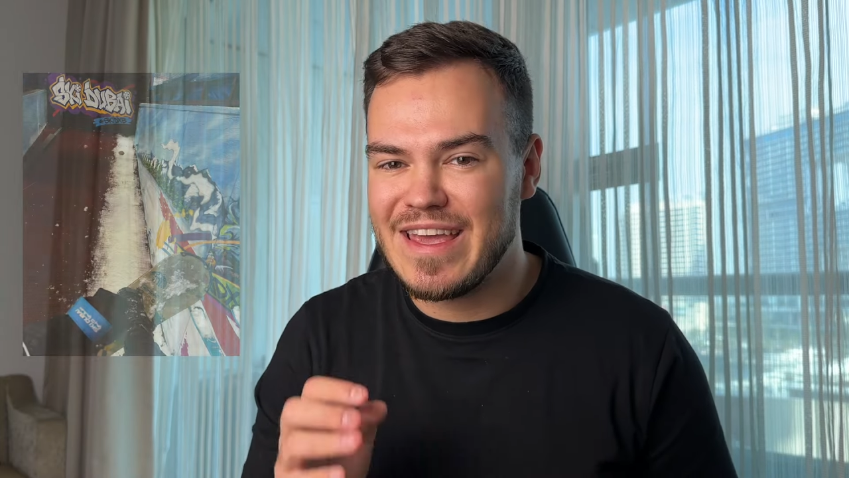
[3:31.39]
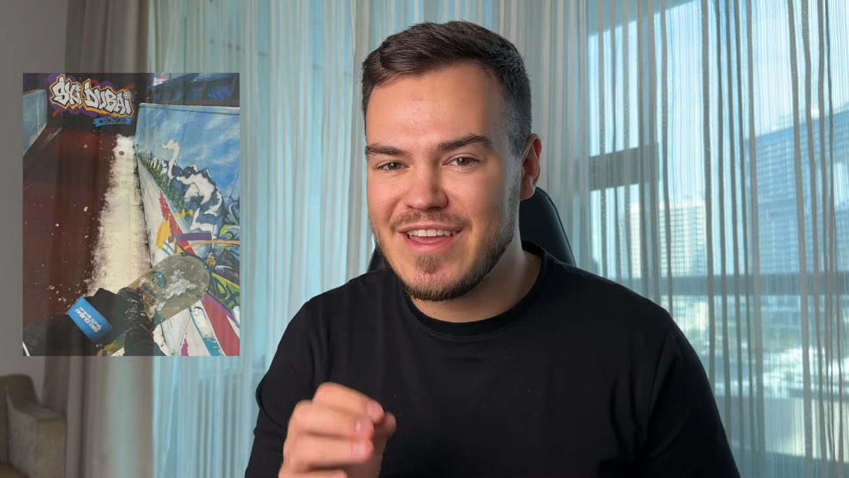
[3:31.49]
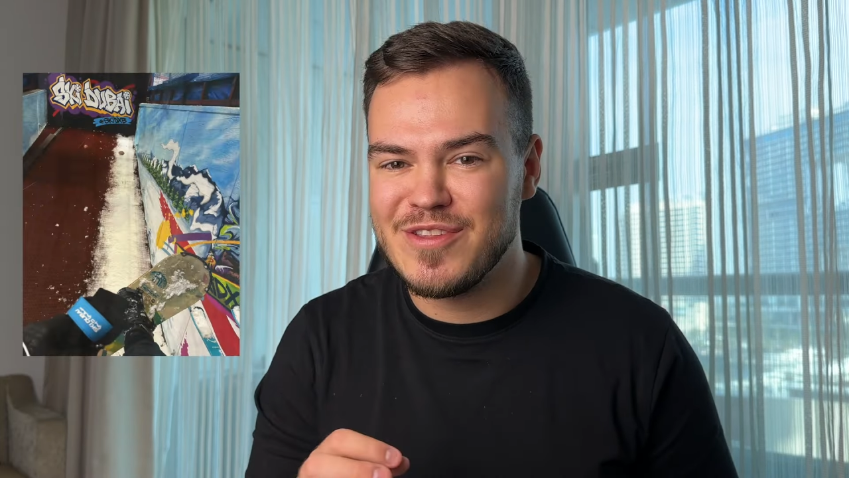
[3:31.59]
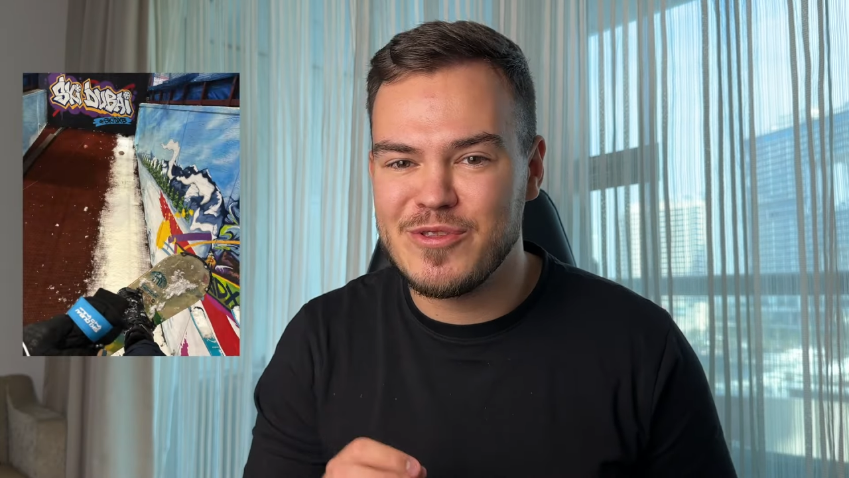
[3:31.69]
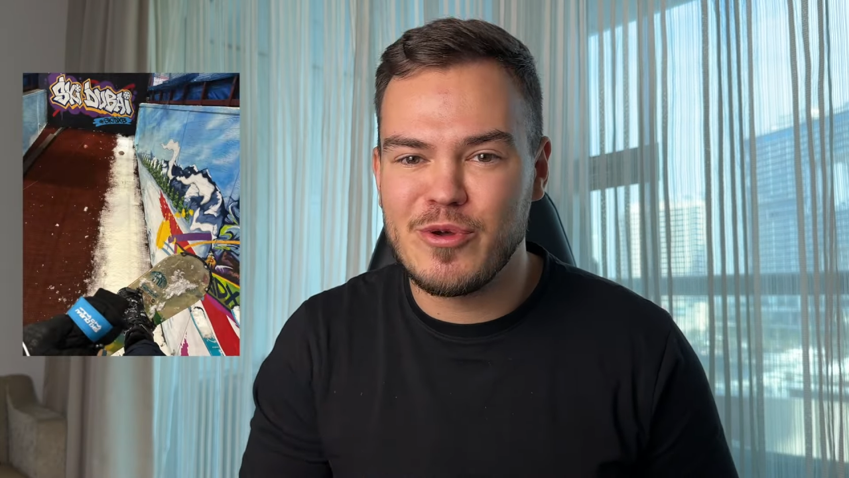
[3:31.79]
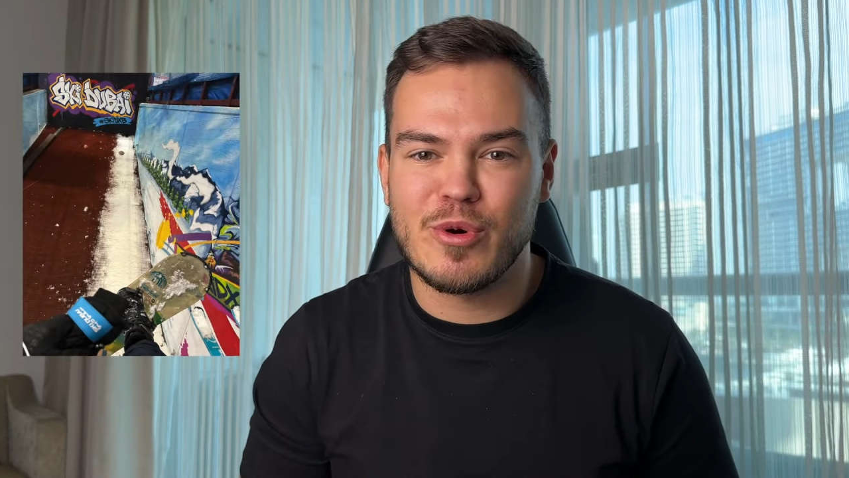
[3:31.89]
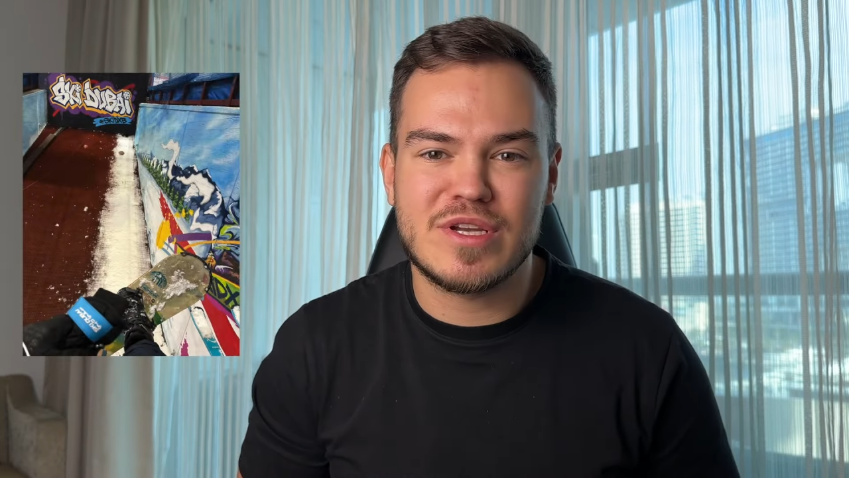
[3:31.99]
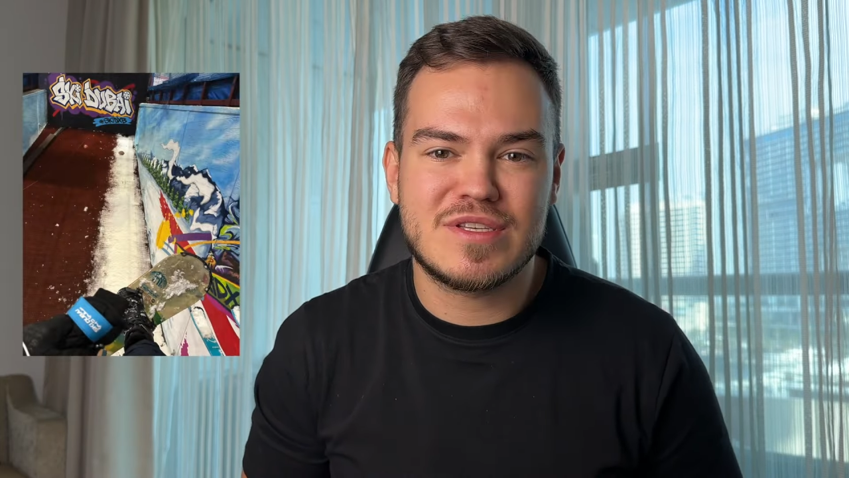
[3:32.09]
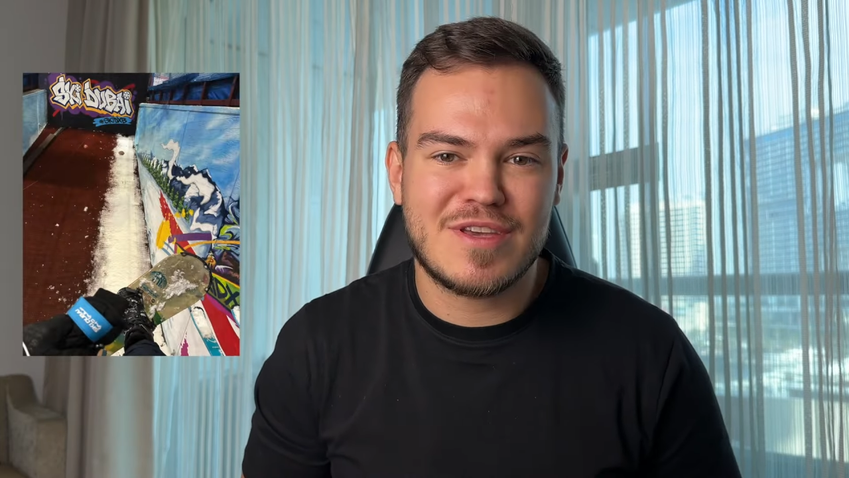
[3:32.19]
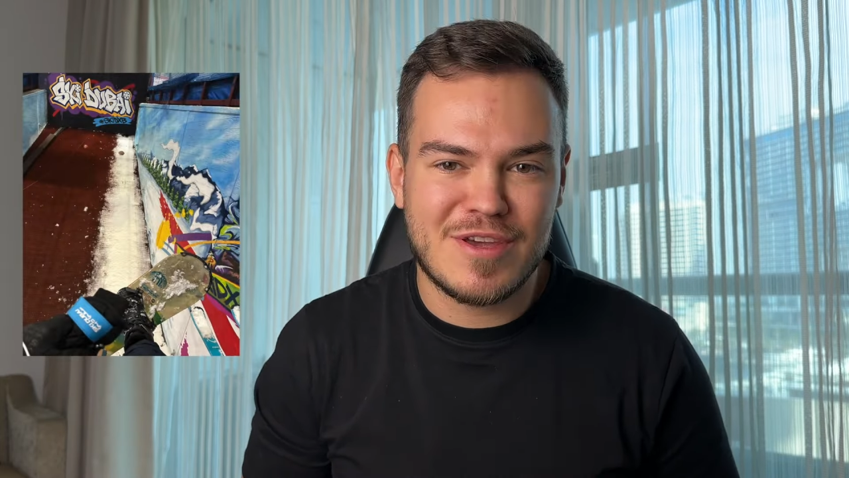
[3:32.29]
indoor
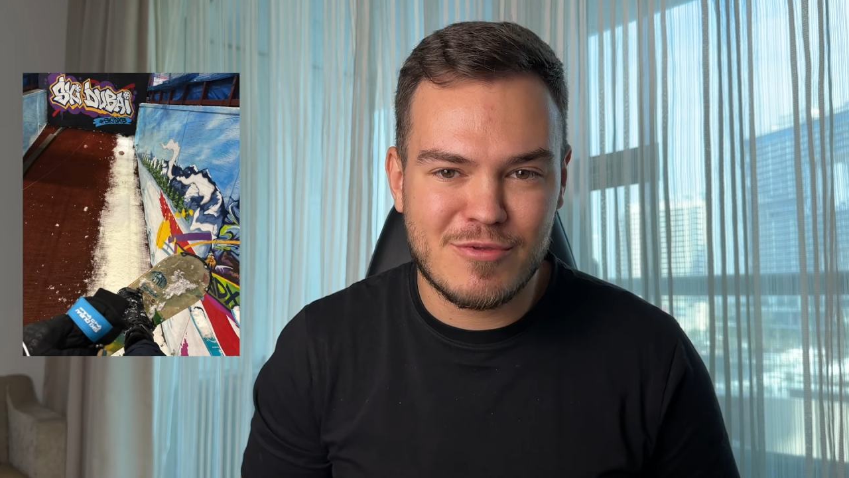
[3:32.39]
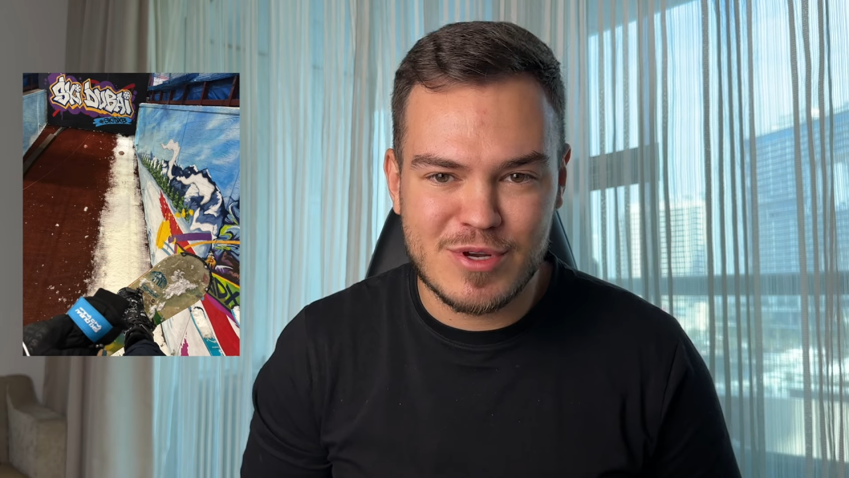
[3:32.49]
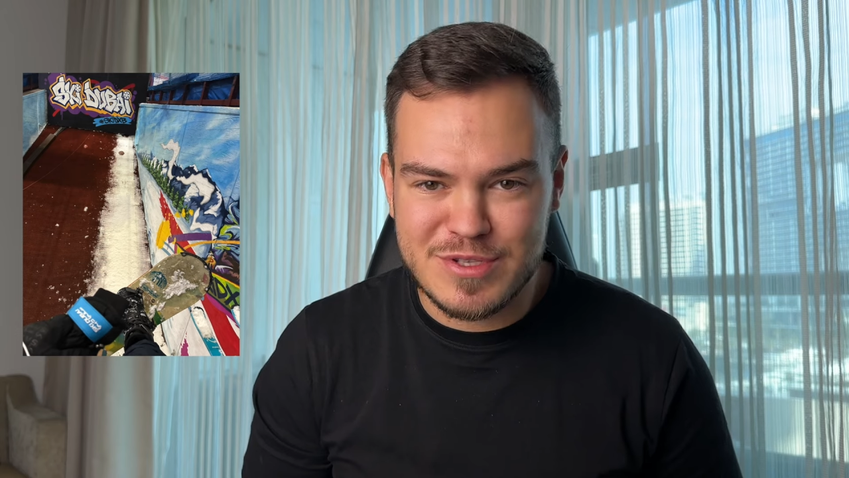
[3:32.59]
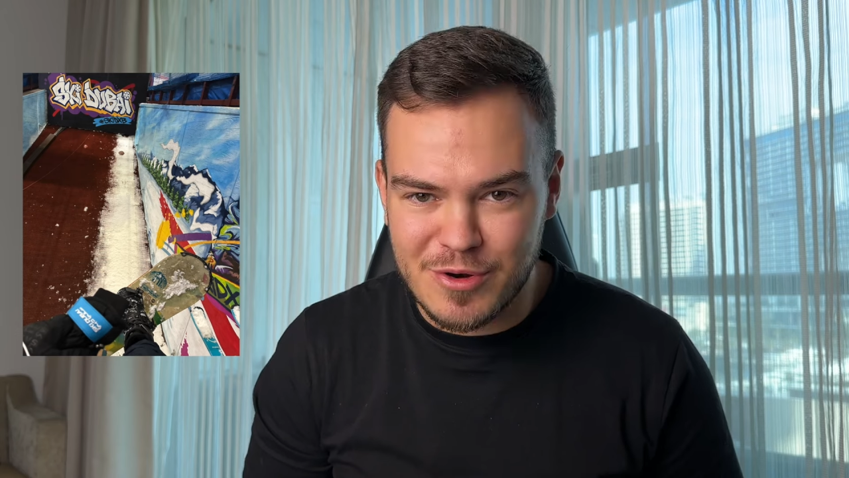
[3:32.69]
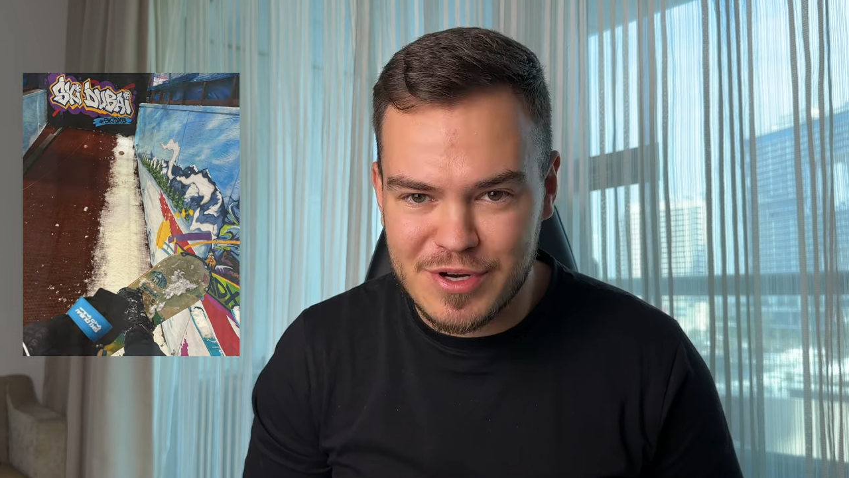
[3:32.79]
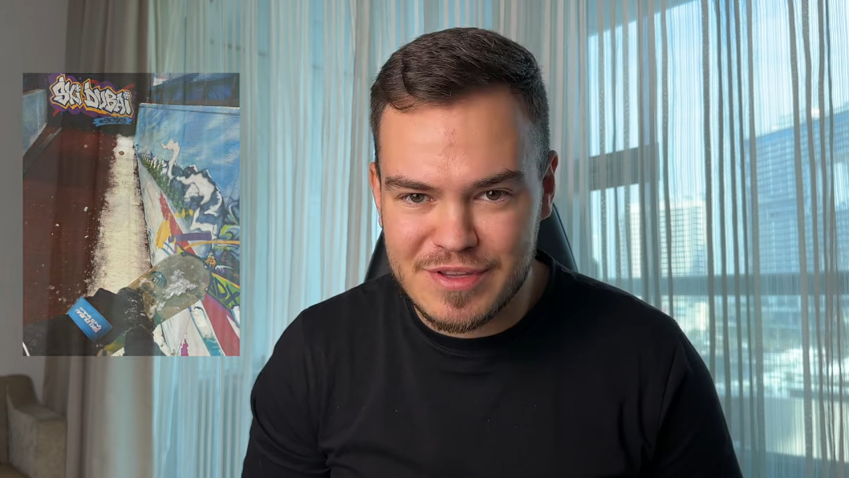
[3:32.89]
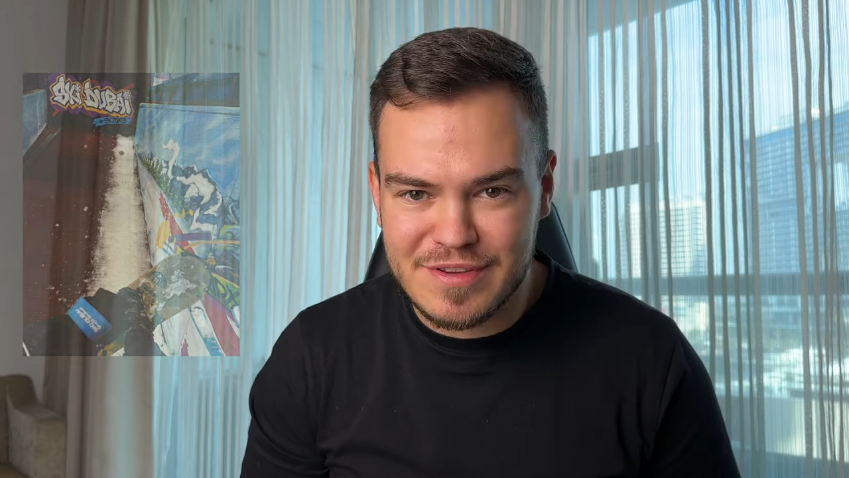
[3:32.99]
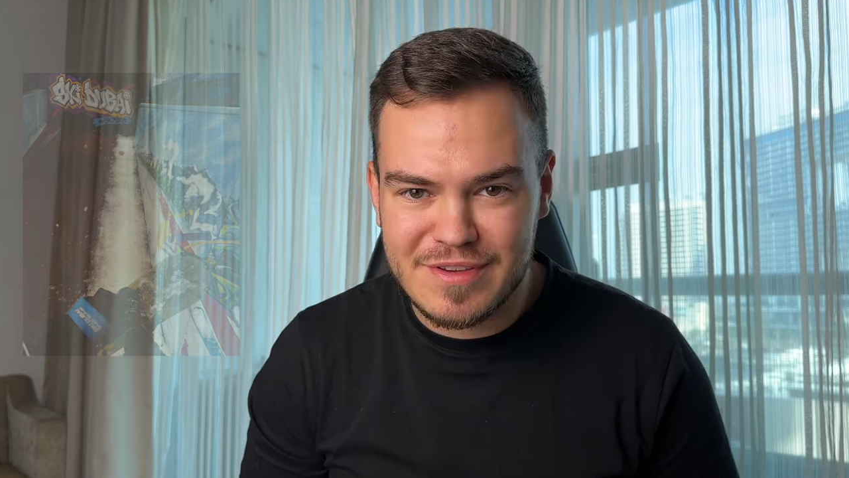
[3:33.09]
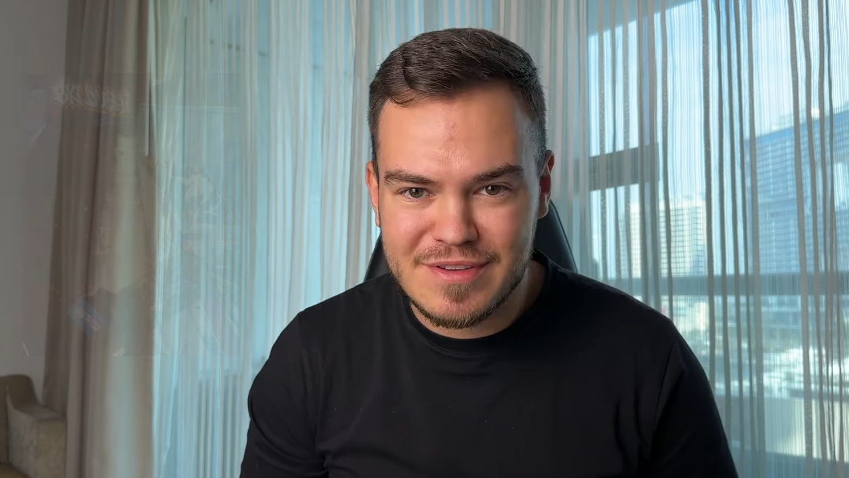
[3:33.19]
ski resort?